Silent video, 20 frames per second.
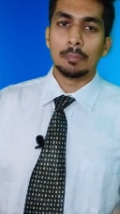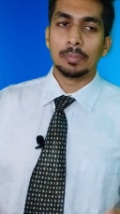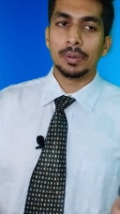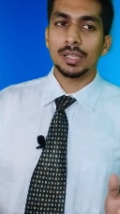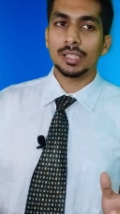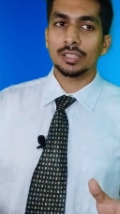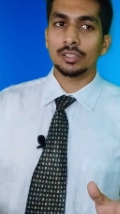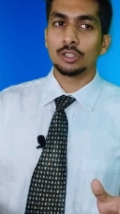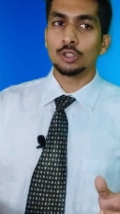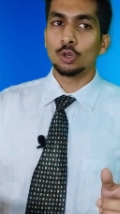
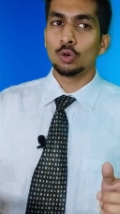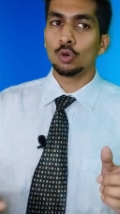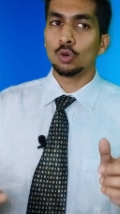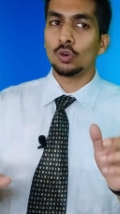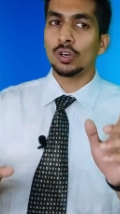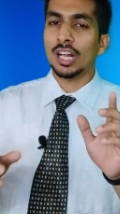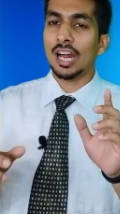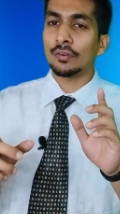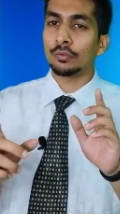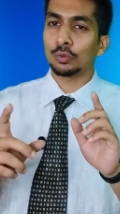but you
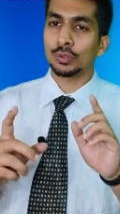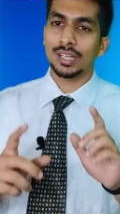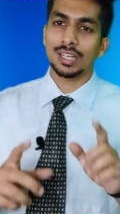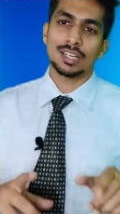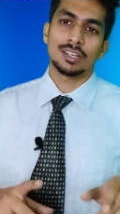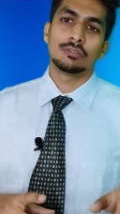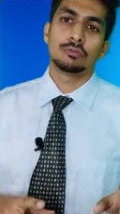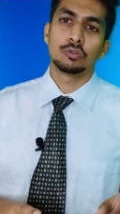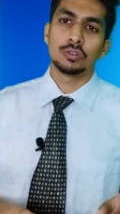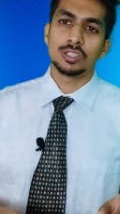don't have to get
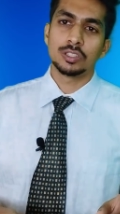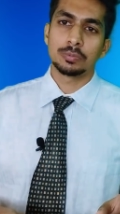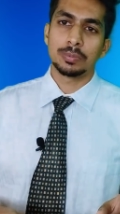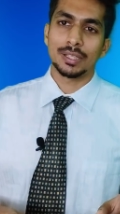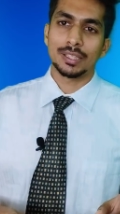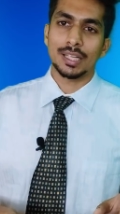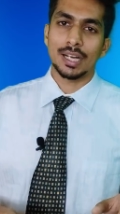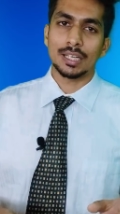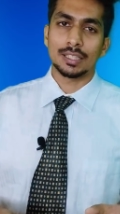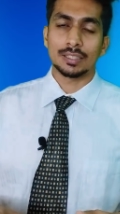influenced by
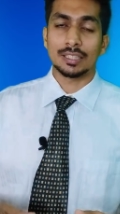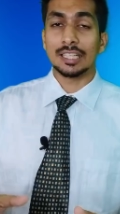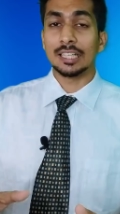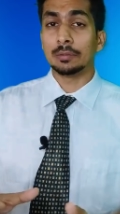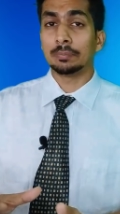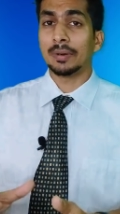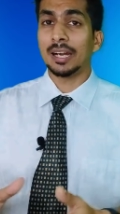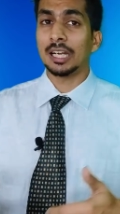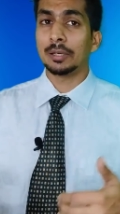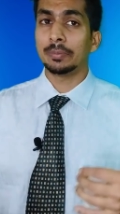that
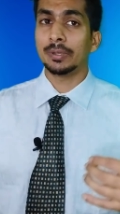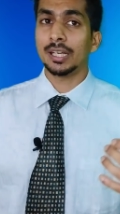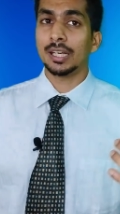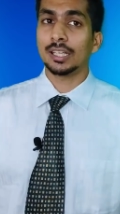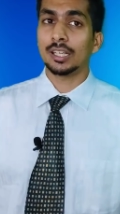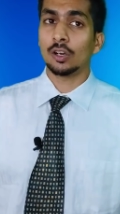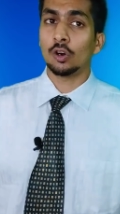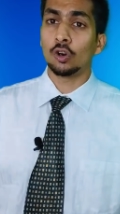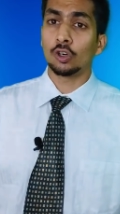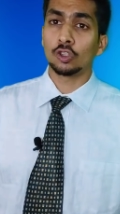it might be
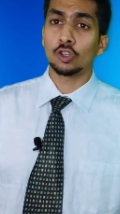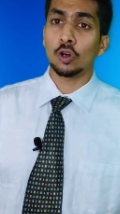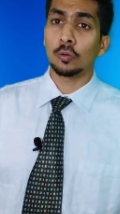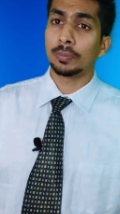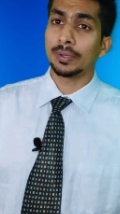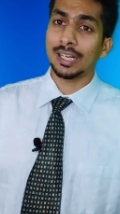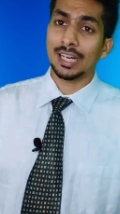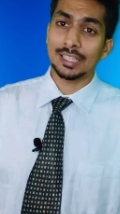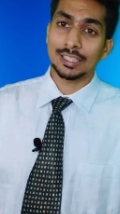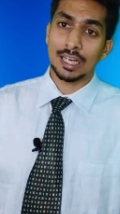a hot
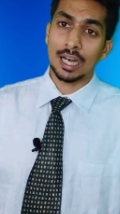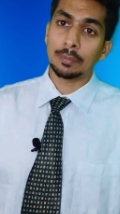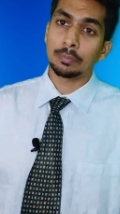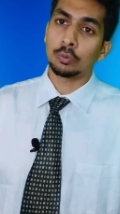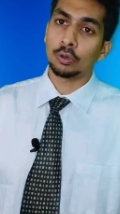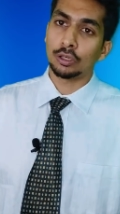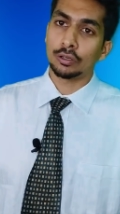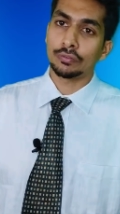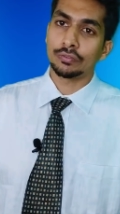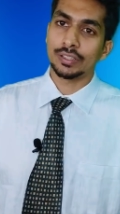topic at that
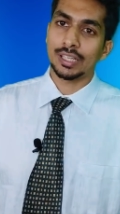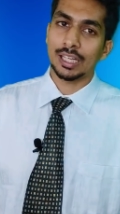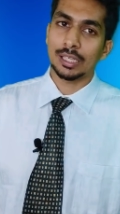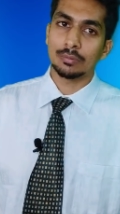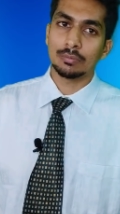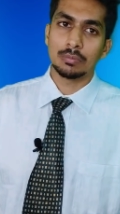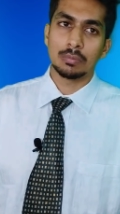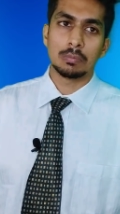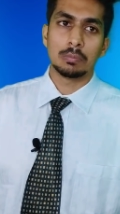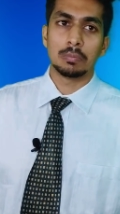point of
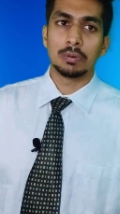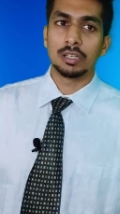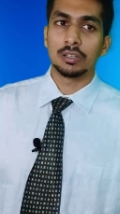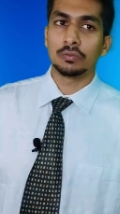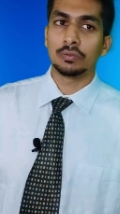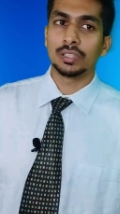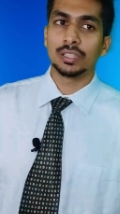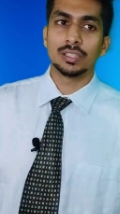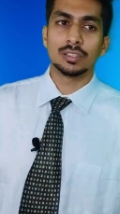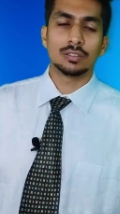time but
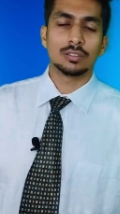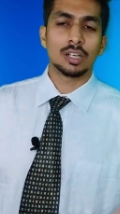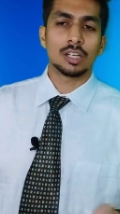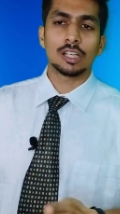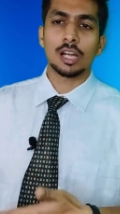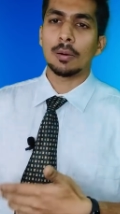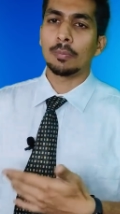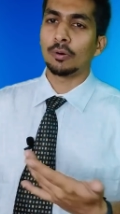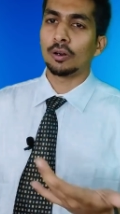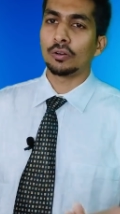within a
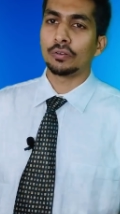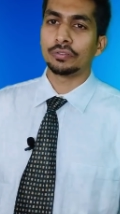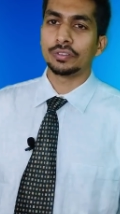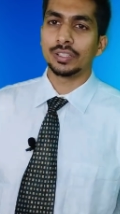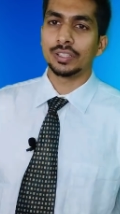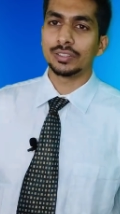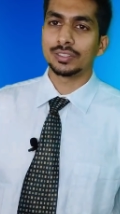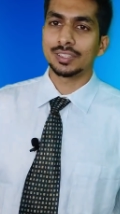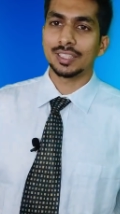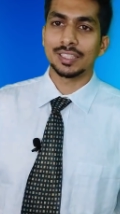couple of
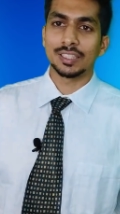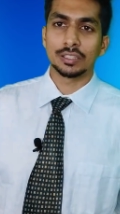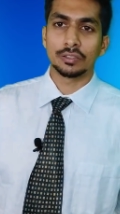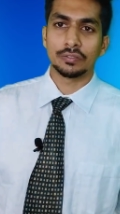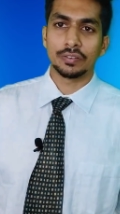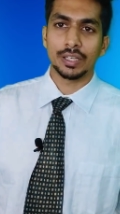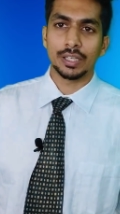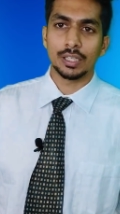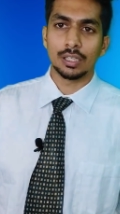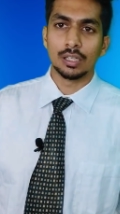years things
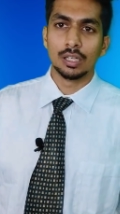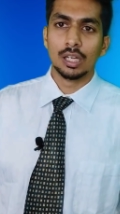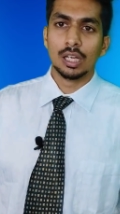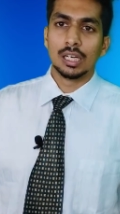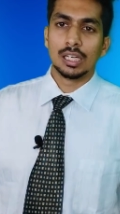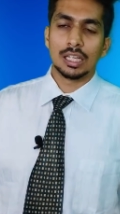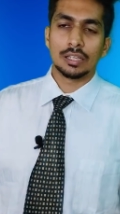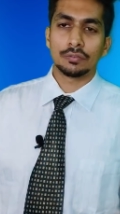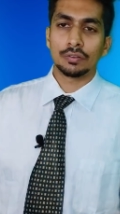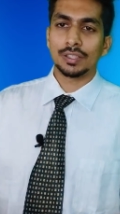fade
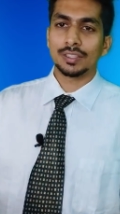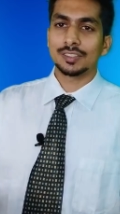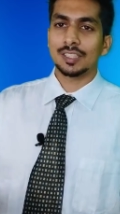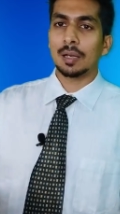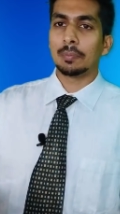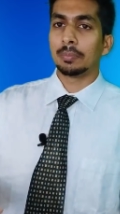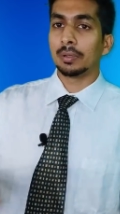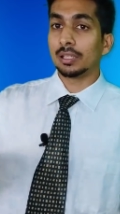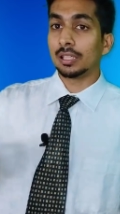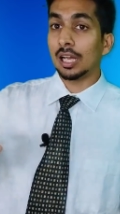like for
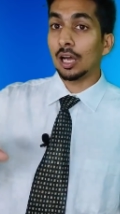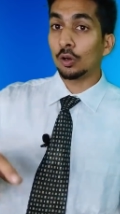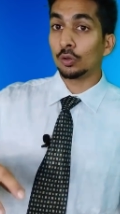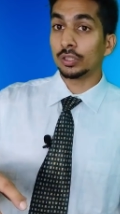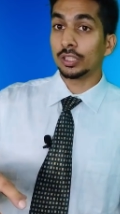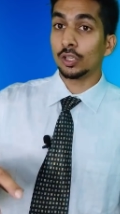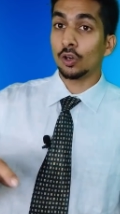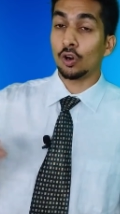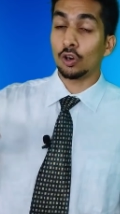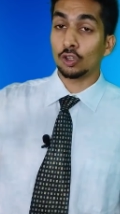example now
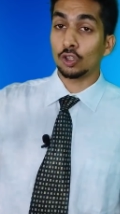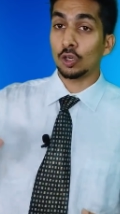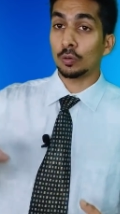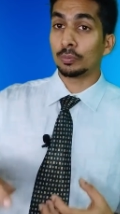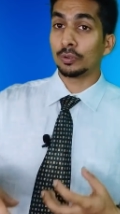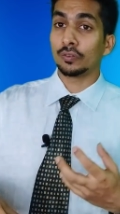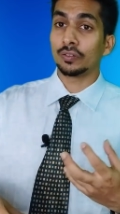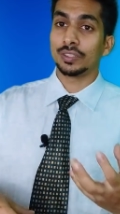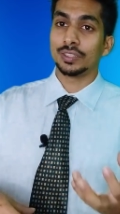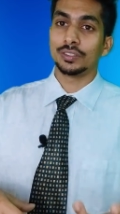the hot
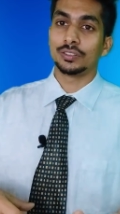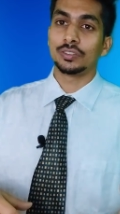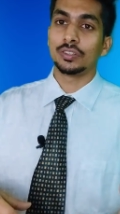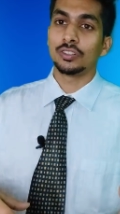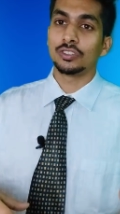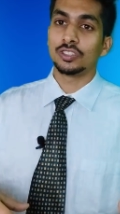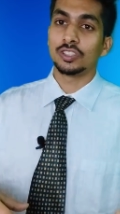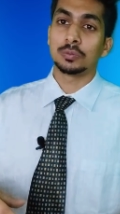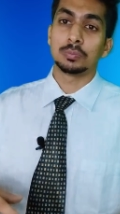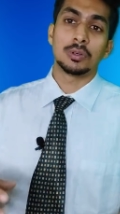topic of
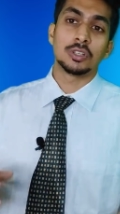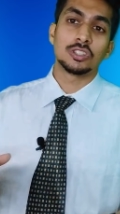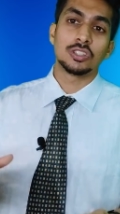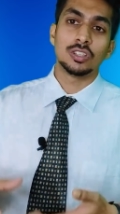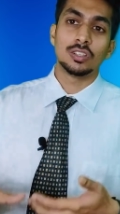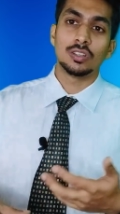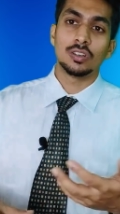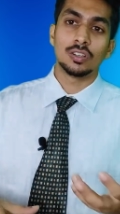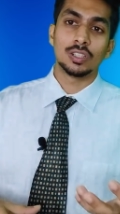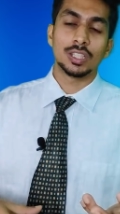research is
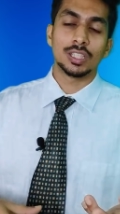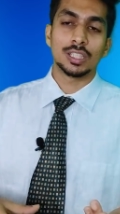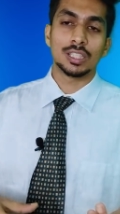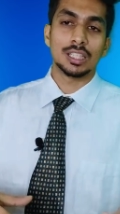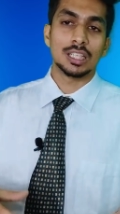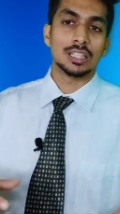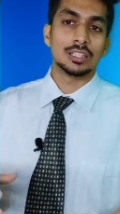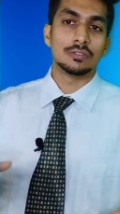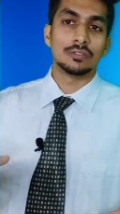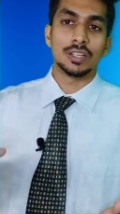machine learning
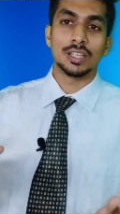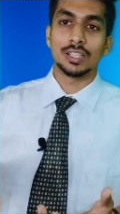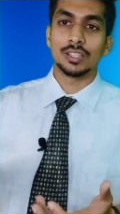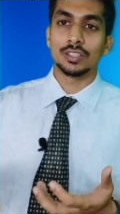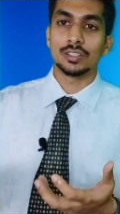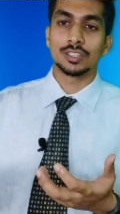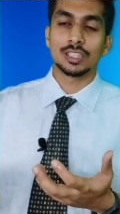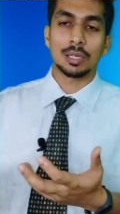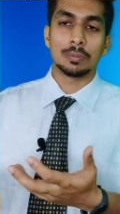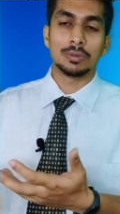in
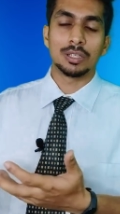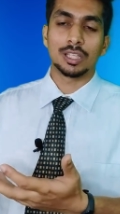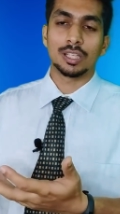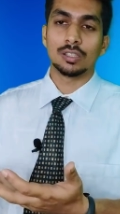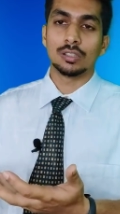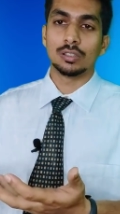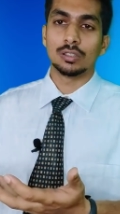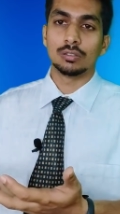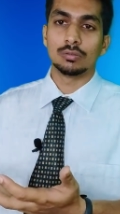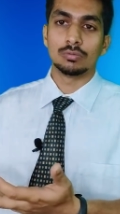various
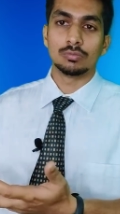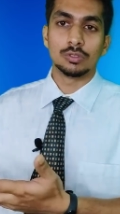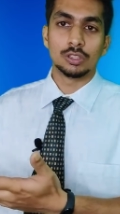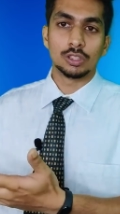chemical